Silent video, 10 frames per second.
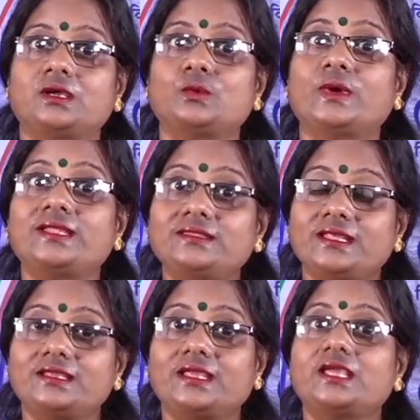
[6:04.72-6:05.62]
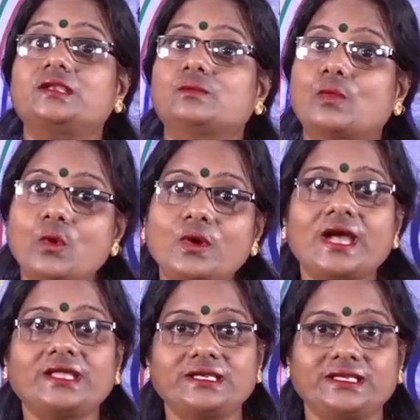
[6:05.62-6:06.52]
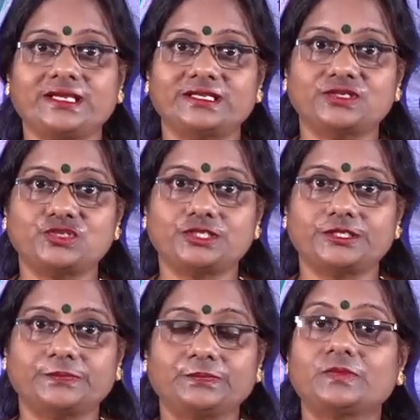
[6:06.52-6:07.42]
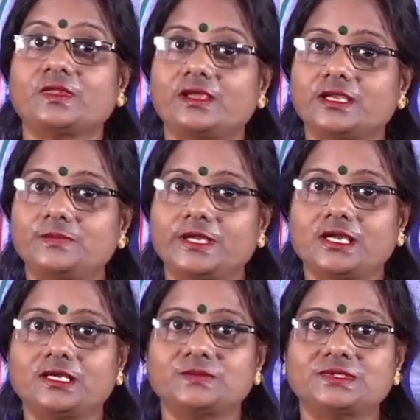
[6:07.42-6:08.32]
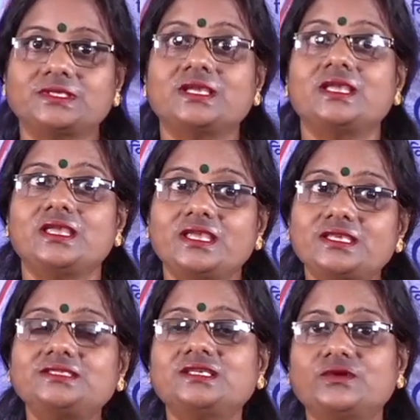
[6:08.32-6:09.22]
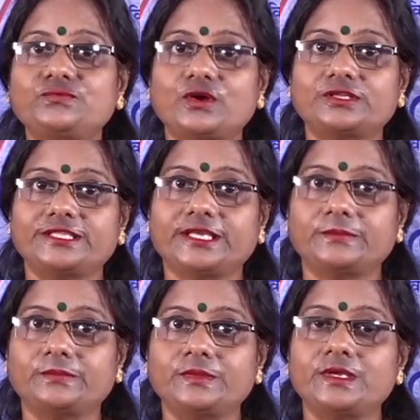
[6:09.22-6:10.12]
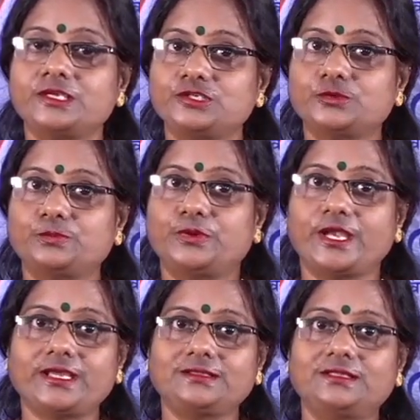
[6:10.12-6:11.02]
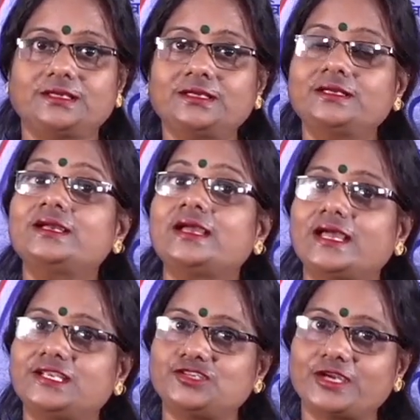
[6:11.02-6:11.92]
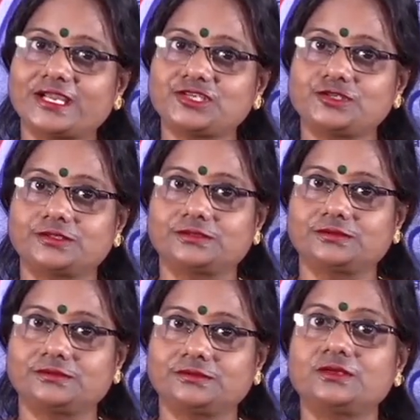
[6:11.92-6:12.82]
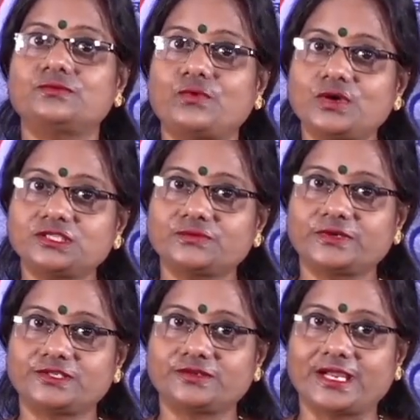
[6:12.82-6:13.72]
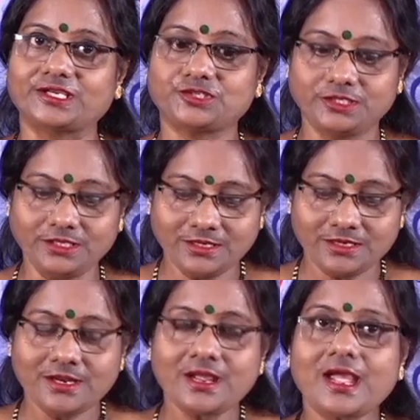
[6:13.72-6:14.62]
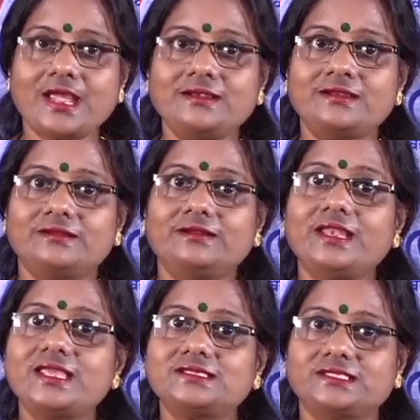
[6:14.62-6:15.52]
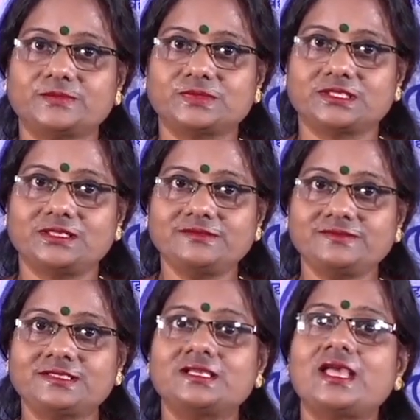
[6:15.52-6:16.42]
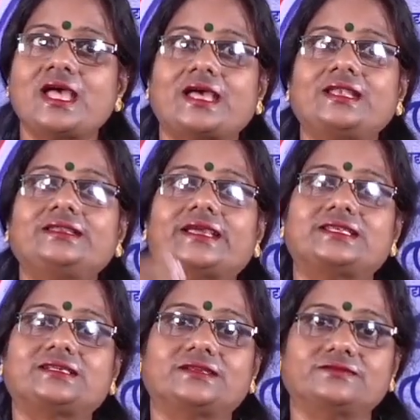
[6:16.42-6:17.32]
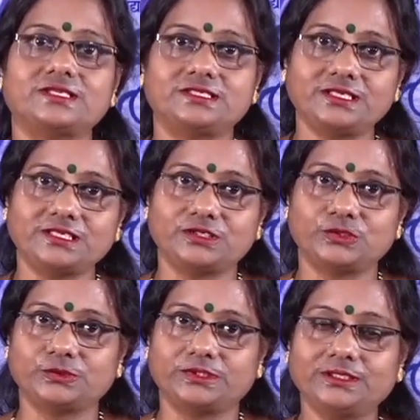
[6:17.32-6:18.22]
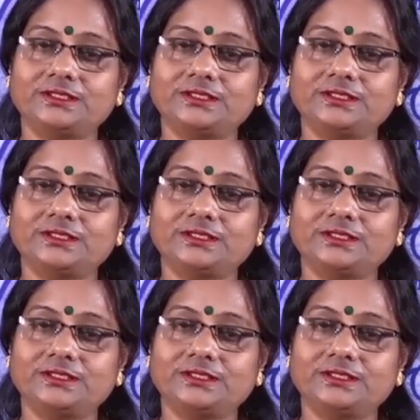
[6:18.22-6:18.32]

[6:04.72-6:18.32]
when they gain more kinetic energy, it becomes easier for them to break the attraction, force of attraction, and release themselves and get converted into the